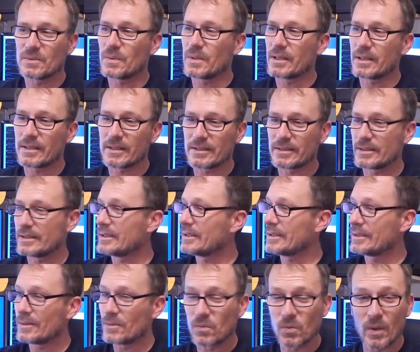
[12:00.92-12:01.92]
wanted to
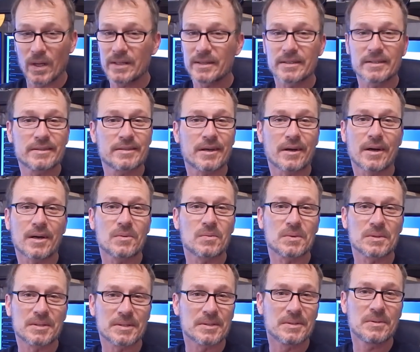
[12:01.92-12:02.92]
see what this card
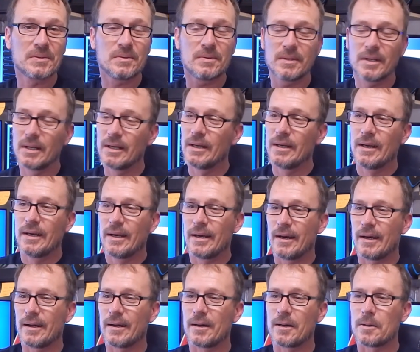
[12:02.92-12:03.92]
will do.
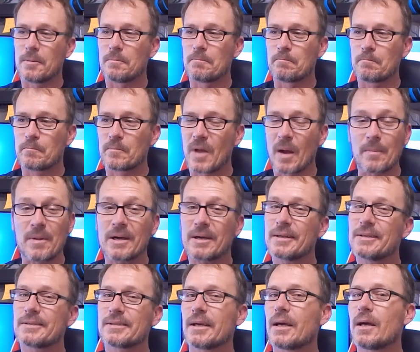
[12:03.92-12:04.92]
I'm not
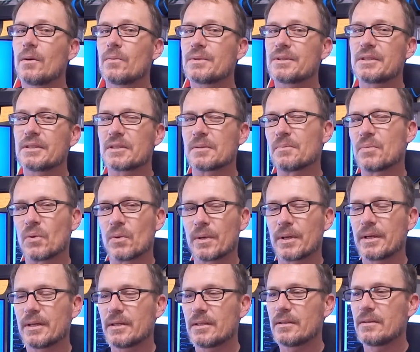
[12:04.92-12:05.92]
going to say I was
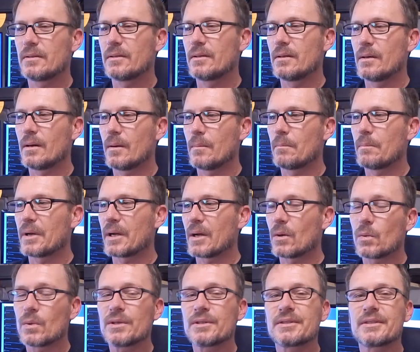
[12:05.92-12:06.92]
disappointed, but
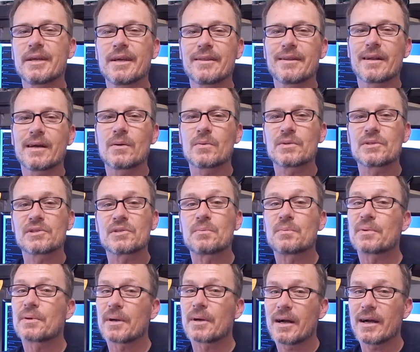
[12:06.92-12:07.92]
I will say that I was
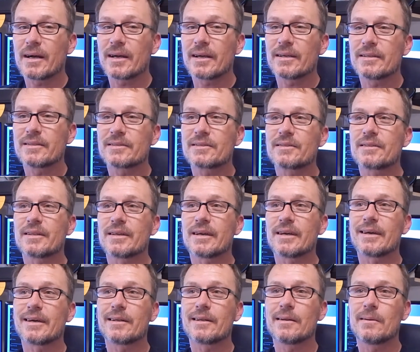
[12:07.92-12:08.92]
surprised
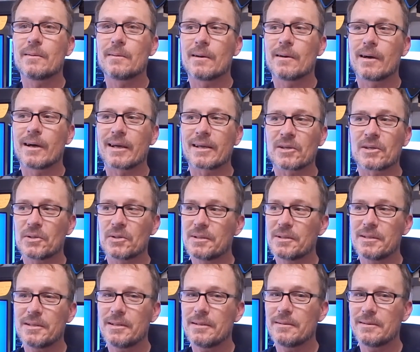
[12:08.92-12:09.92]
that I
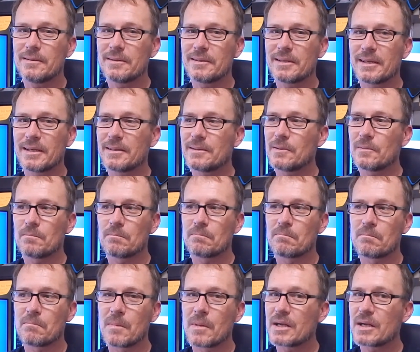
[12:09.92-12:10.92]
couldn't get
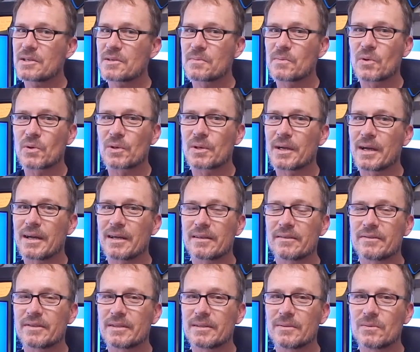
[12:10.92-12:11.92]
much more out
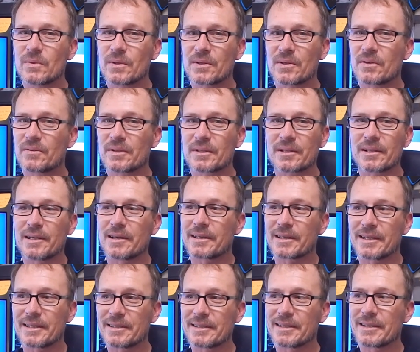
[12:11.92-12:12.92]
of it with
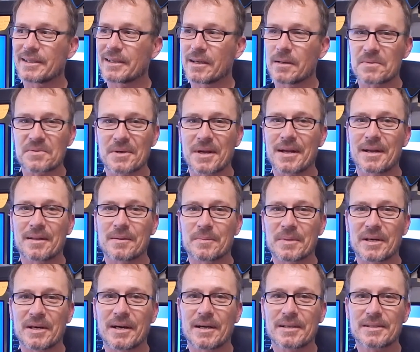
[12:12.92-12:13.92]
overclocking than it comes right out of the
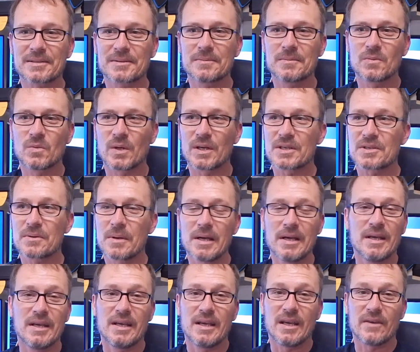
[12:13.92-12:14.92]
box, which
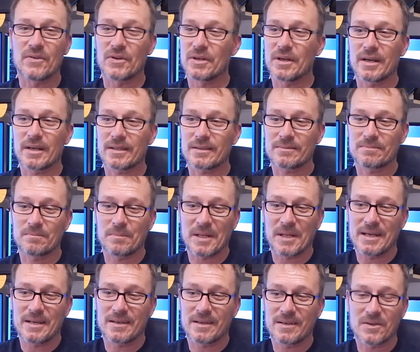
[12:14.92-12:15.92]
if you're not
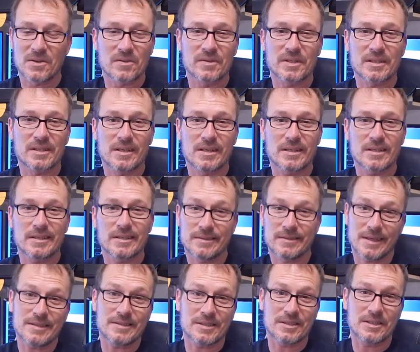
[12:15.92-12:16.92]
planning on overclocking,
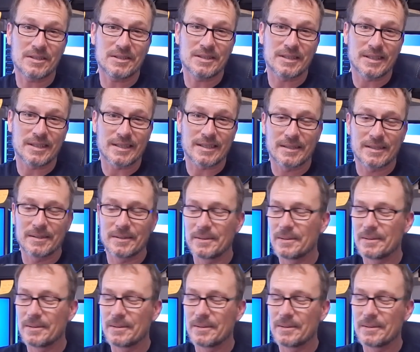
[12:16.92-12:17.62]
that's a good thing.